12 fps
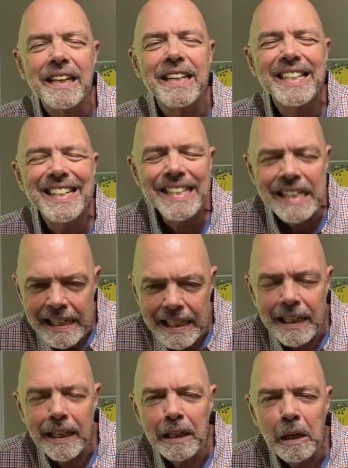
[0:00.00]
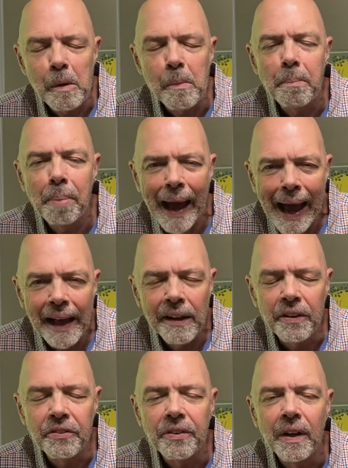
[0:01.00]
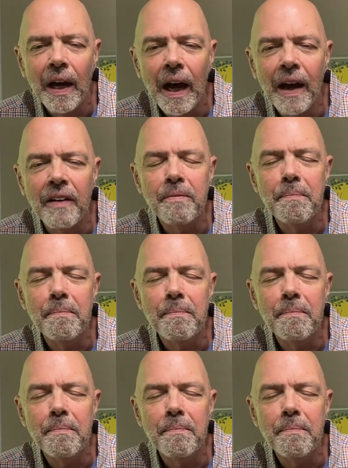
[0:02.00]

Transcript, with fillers: stinking piles of